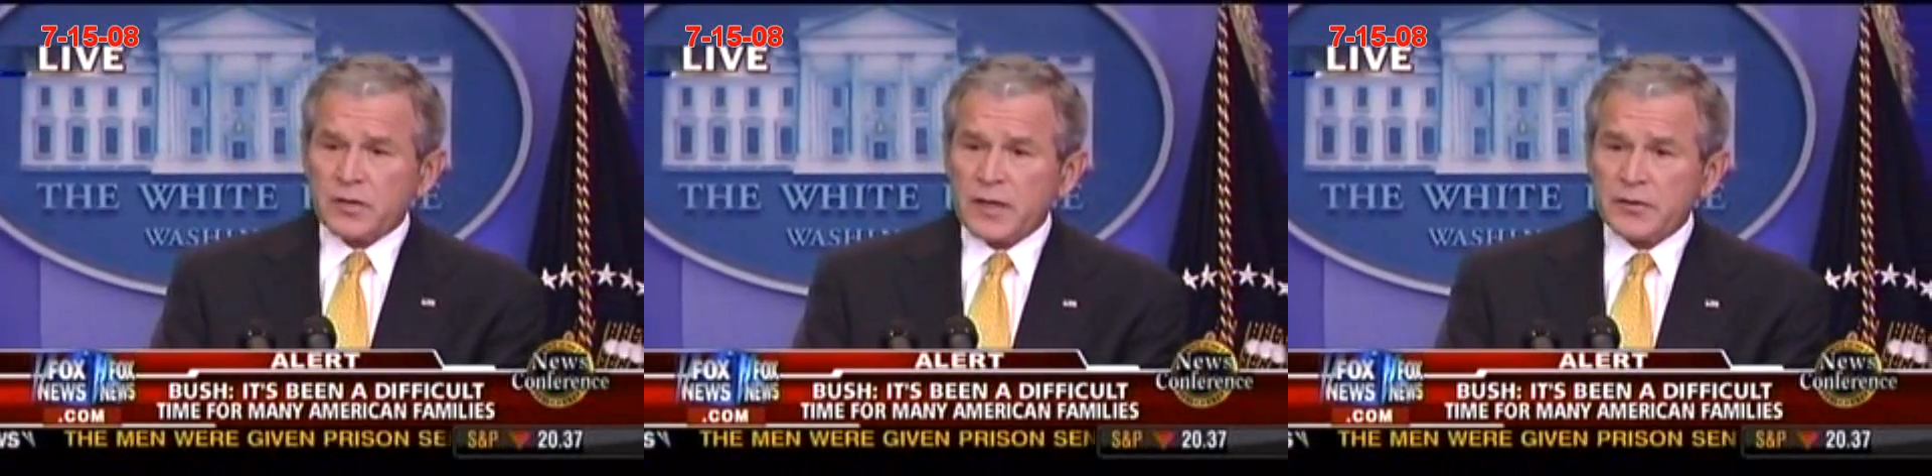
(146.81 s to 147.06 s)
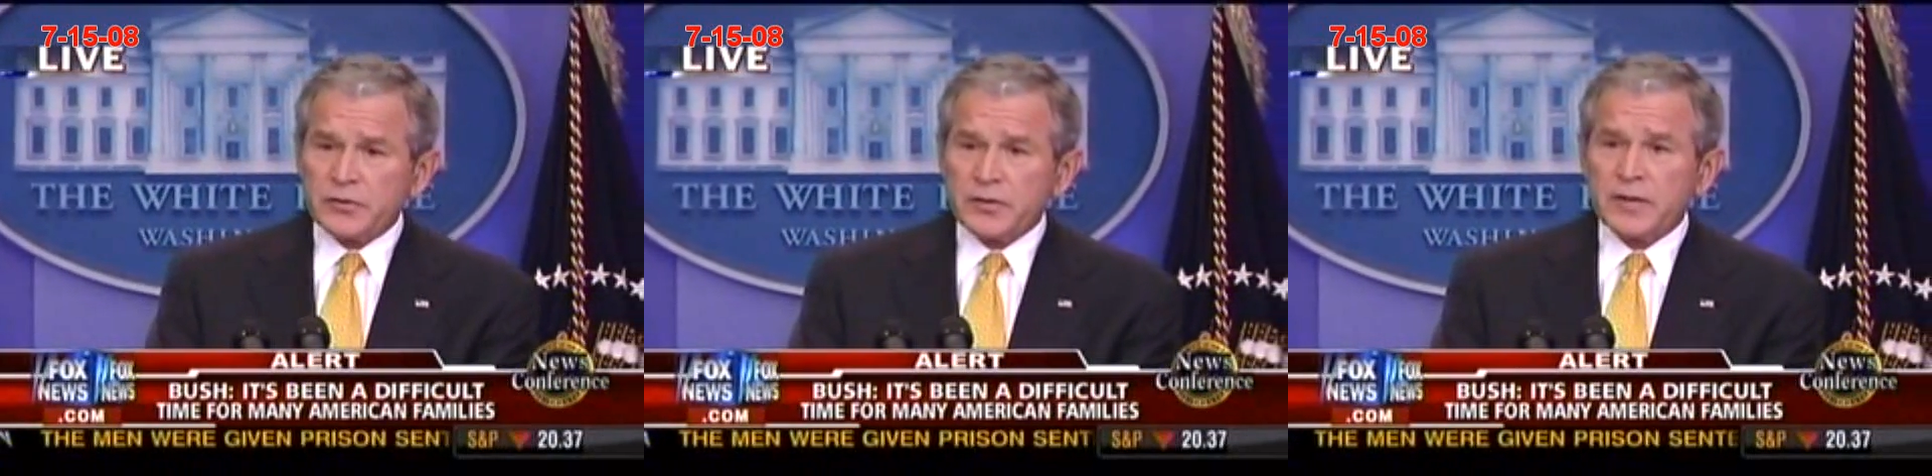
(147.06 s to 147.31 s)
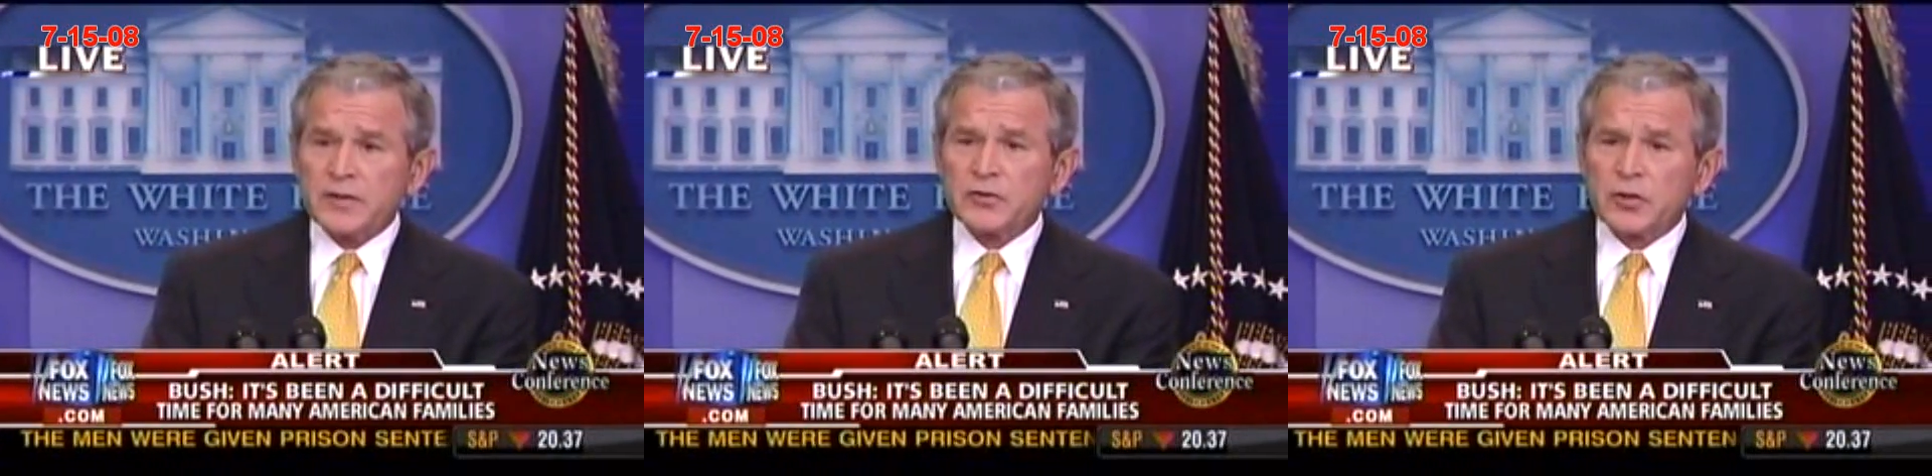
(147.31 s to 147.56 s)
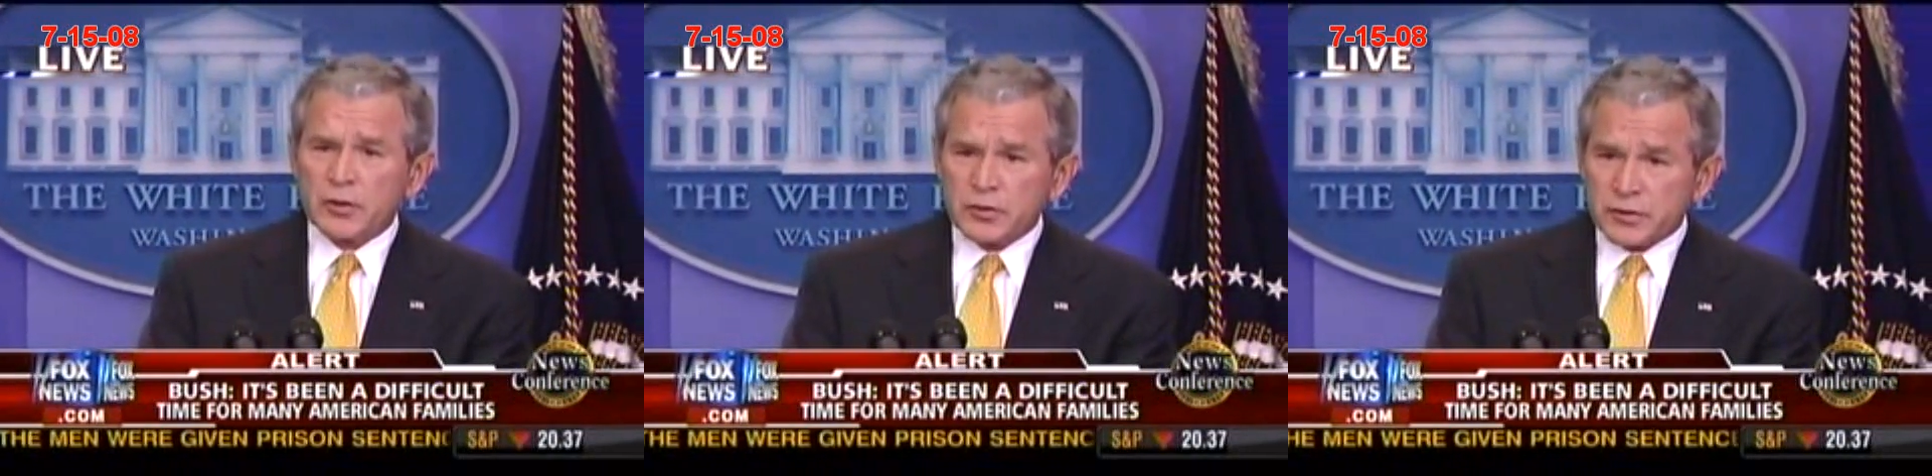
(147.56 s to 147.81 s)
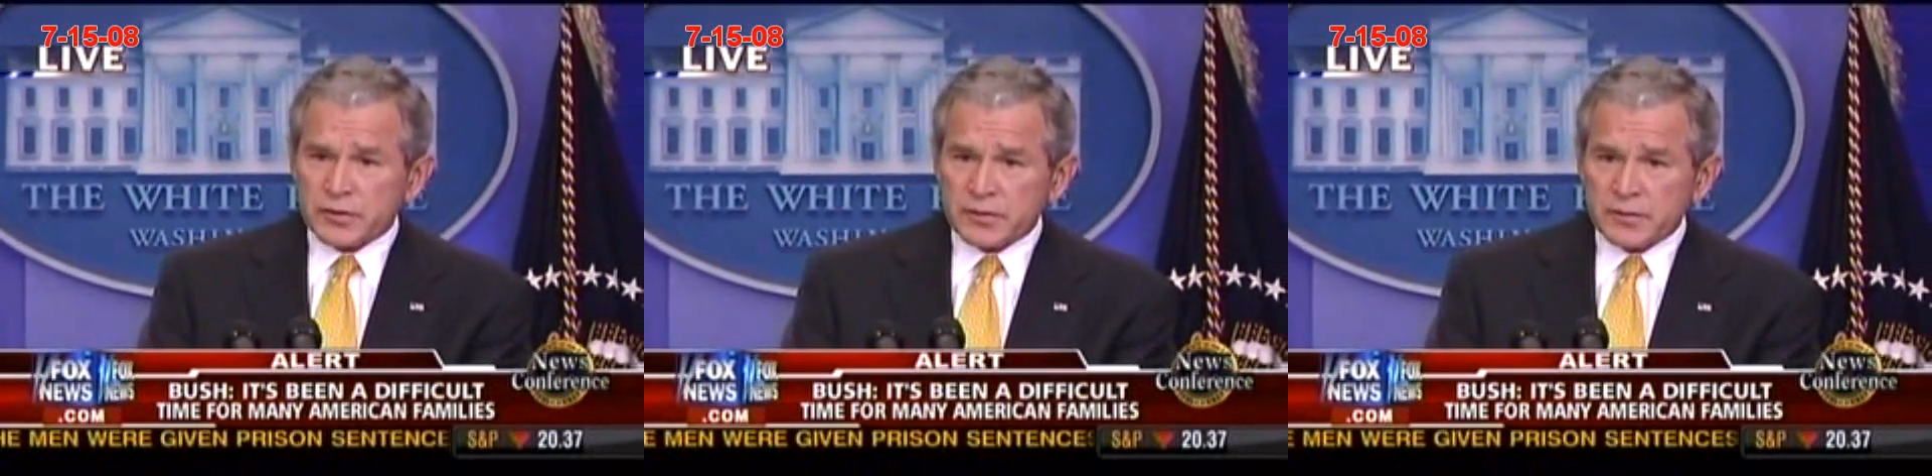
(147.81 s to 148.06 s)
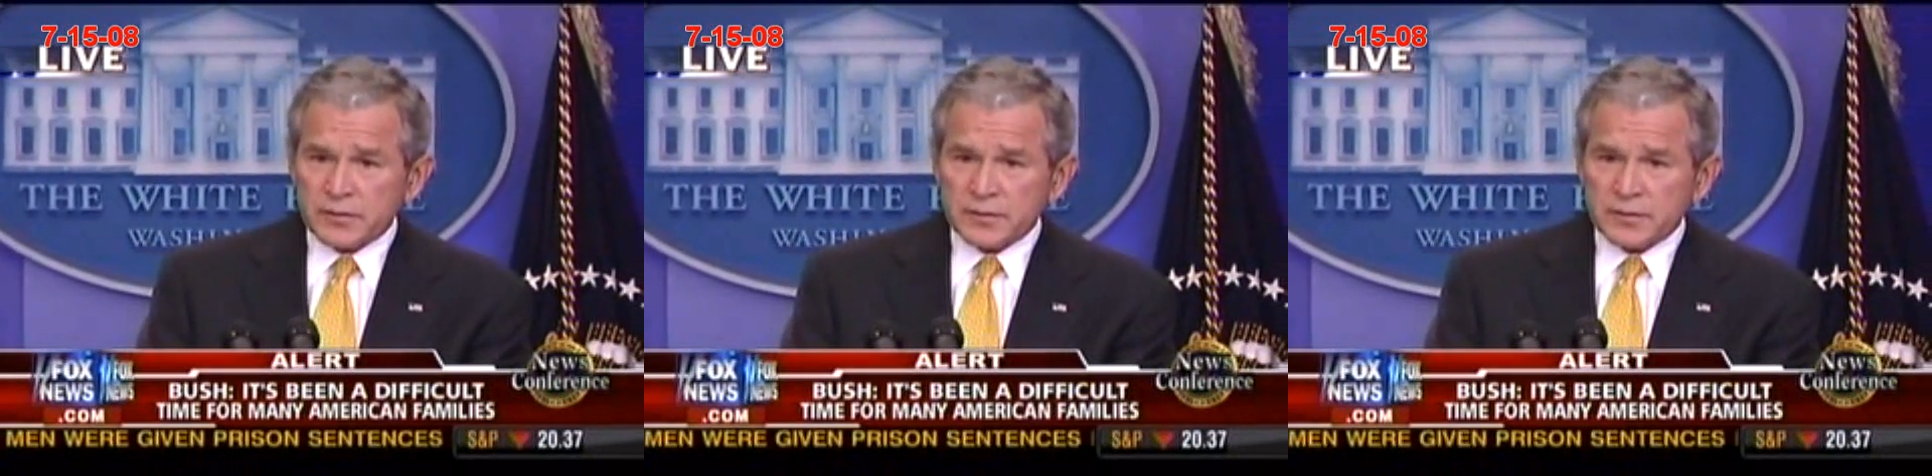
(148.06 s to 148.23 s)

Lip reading: action is urgent.